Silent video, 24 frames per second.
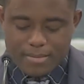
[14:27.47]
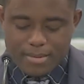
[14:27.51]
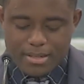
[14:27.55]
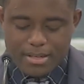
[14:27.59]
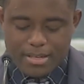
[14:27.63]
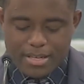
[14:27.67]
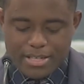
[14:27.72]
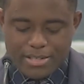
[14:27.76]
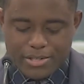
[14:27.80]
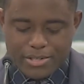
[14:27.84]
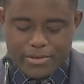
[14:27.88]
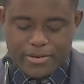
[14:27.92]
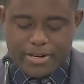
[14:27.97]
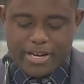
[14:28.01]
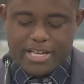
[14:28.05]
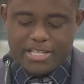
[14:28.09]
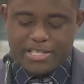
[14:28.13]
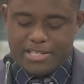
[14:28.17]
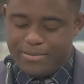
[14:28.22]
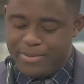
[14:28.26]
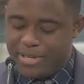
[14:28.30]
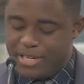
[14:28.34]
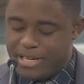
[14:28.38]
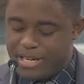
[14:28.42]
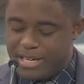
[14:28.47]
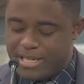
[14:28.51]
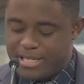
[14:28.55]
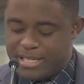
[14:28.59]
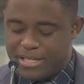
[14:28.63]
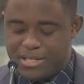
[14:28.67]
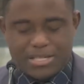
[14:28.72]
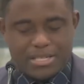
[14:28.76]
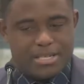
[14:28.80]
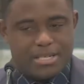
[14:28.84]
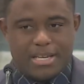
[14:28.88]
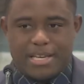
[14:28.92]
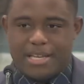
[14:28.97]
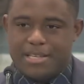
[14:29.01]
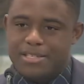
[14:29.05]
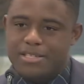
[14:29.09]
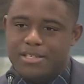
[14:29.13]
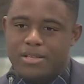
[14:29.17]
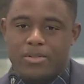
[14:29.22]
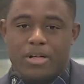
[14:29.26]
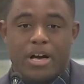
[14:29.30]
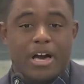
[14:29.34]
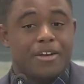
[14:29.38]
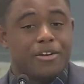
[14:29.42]
it's crazy, because it's
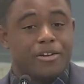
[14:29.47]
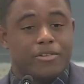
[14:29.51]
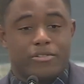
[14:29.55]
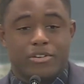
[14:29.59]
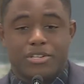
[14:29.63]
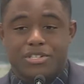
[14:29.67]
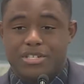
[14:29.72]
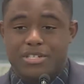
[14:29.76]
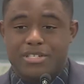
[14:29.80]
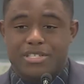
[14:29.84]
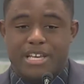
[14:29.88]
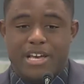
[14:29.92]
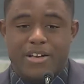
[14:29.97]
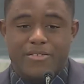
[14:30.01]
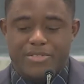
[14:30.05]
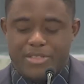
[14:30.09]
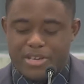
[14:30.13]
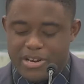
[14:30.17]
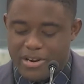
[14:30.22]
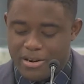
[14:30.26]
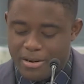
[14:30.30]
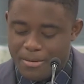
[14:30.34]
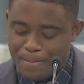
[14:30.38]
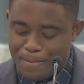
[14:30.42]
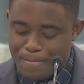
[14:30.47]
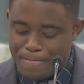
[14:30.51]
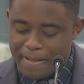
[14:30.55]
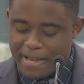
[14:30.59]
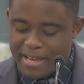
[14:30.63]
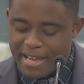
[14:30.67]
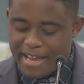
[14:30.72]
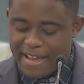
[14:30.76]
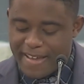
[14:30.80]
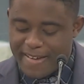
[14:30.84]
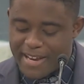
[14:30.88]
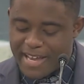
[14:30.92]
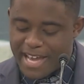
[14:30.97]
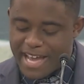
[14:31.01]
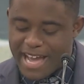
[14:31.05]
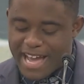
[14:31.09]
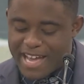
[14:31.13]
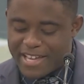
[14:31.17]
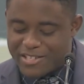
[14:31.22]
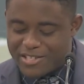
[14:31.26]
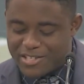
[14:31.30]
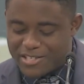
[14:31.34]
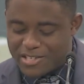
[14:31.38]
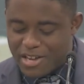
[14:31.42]
a lot of Christians out there. And
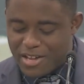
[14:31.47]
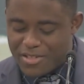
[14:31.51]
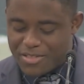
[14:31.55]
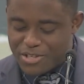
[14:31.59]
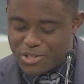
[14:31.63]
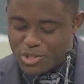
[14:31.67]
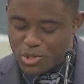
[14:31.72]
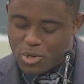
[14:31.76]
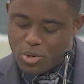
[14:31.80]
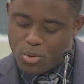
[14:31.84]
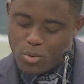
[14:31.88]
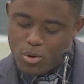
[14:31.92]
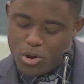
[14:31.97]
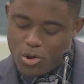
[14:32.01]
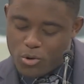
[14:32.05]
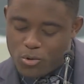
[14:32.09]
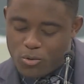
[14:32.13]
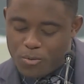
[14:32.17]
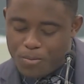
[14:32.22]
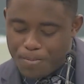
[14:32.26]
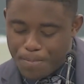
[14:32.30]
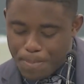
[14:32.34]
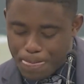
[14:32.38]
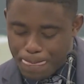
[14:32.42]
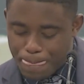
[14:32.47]
I saw this quote,